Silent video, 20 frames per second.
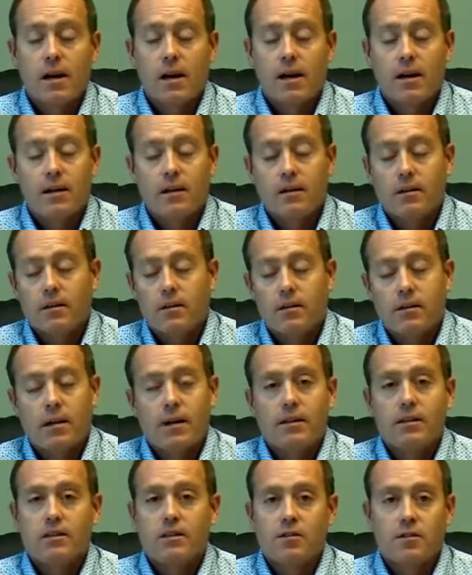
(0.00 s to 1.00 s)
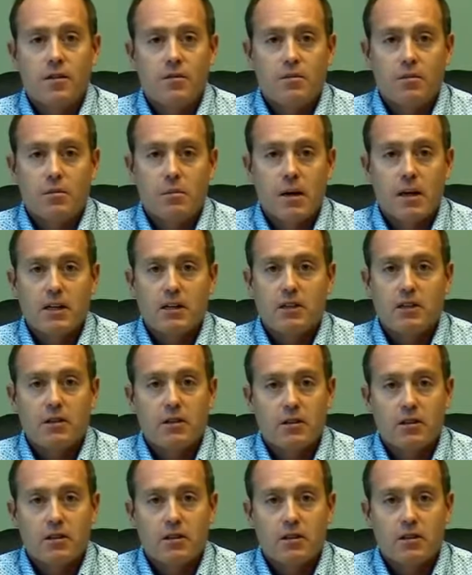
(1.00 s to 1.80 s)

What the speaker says: and tons of information.